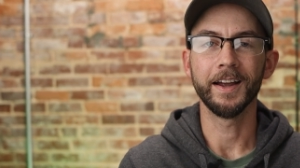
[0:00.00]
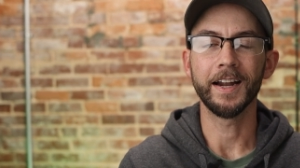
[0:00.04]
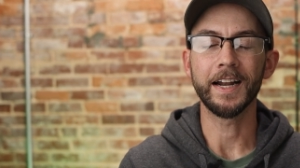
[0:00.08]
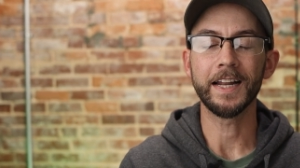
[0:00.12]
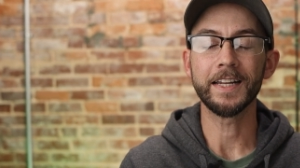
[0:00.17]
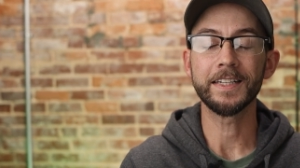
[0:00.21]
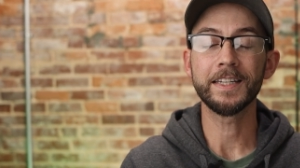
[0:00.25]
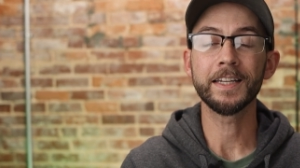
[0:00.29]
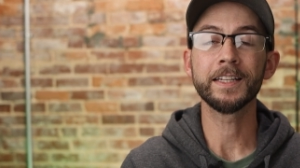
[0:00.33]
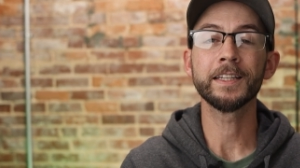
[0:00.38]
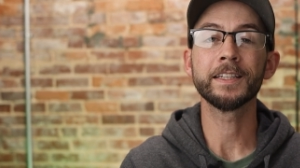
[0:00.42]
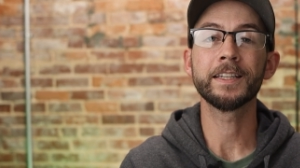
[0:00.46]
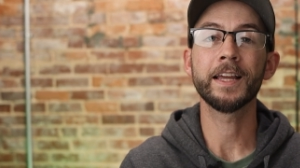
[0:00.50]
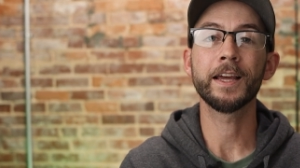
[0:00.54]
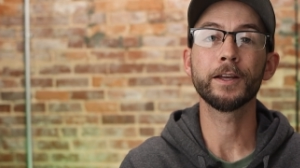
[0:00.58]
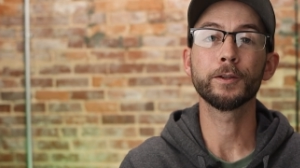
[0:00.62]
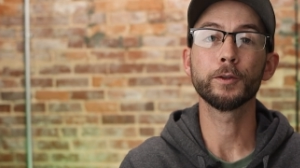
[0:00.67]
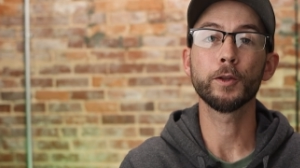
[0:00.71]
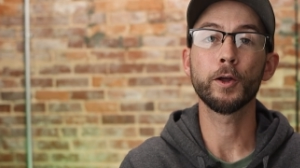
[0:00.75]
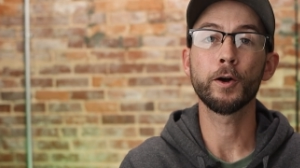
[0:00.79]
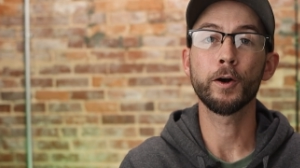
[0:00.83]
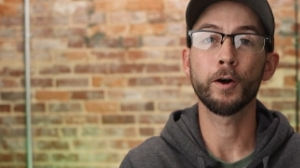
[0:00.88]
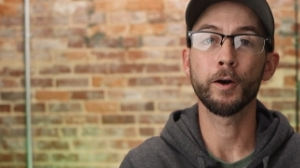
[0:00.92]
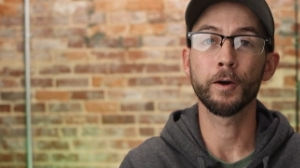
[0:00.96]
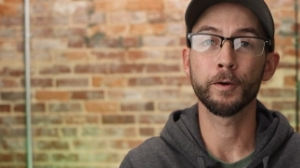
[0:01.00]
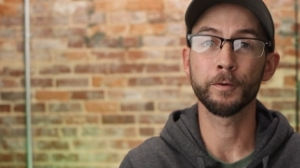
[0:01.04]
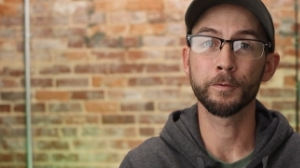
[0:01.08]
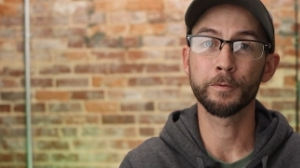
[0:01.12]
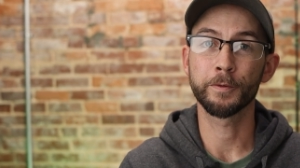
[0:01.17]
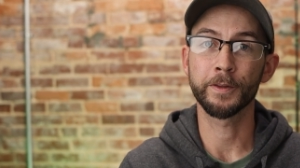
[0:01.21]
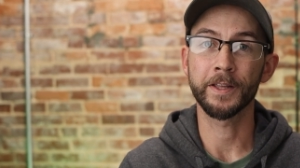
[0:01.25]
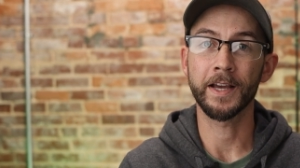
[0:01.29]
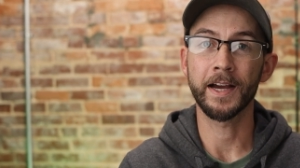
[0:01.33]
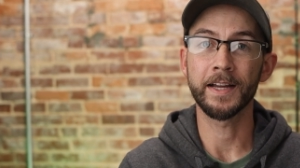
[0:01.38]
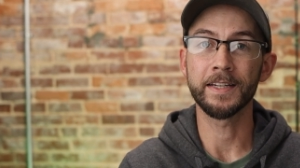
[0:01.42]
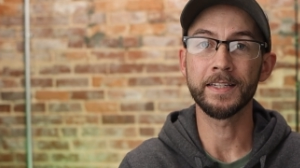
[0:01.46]
And it didn't take long
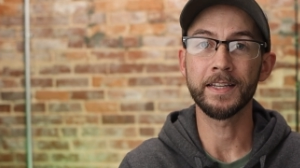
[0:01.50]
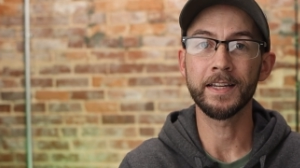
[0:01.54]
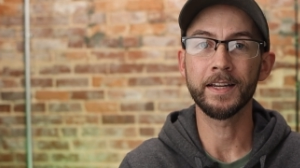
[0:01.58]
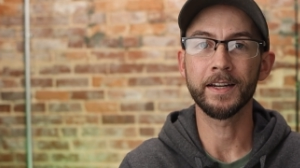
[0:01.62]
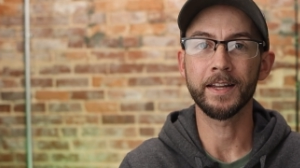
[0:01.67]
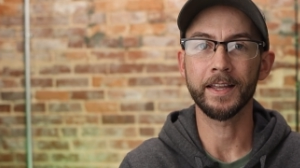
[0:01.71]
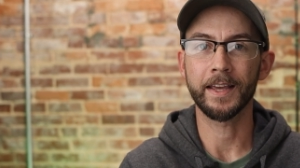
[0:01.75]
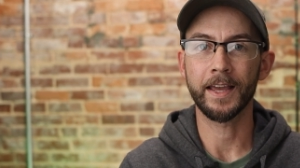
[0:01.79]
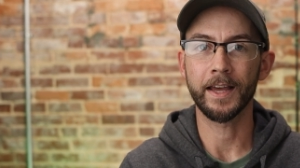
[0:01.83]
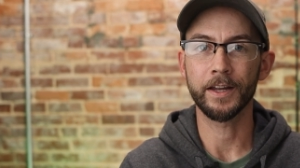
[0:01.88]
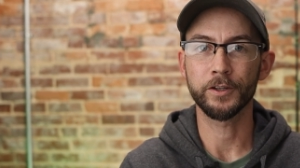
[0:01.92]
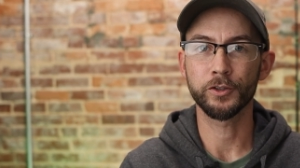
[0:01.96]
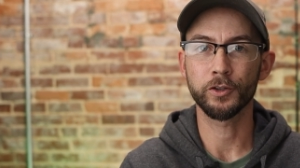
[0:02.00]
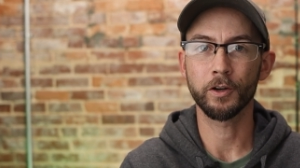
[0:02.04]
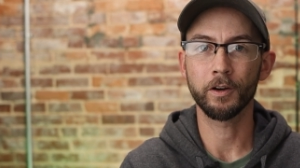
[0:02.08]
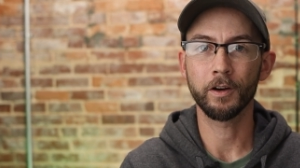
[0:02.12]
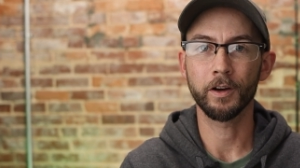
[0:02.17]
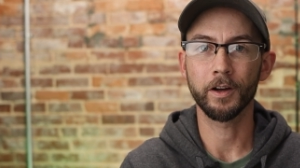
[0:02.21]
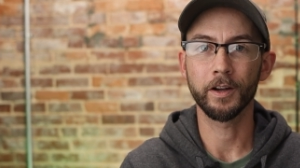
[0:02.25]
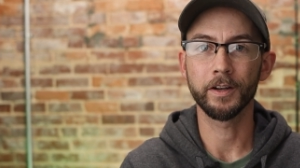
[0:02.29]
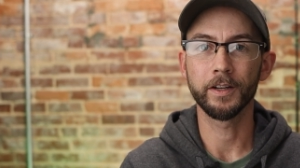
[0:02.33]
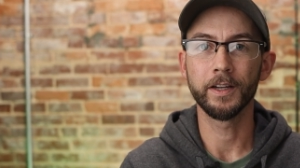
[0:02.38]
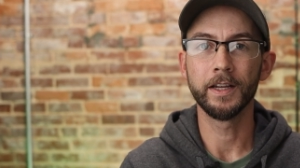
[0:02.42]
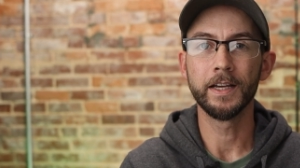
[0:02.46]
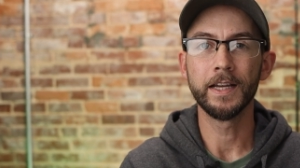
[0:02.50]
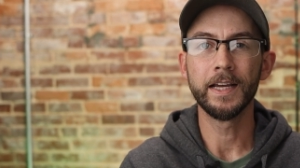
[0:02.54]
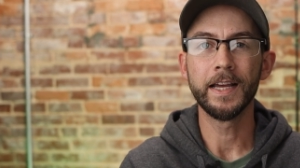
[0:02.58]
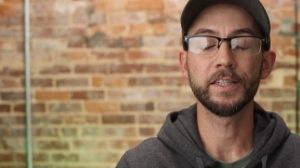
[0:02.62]
for the idea to catch on.